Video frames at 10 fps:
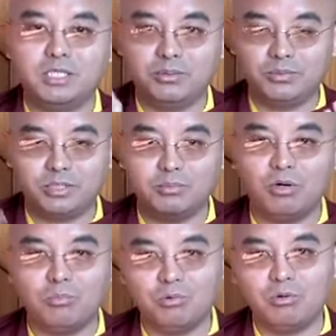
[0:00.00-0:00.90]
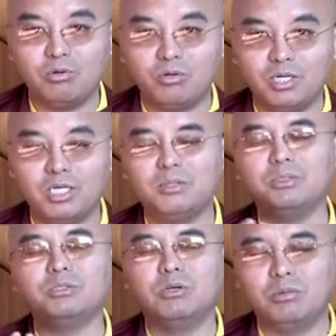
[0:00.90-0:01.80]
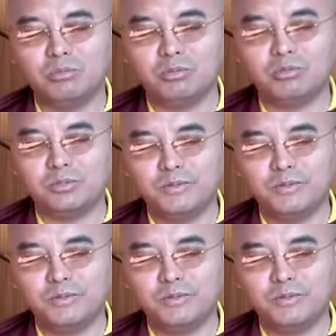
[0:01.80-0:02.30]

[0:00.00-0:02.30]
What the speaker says: And we give homework, and we do homework.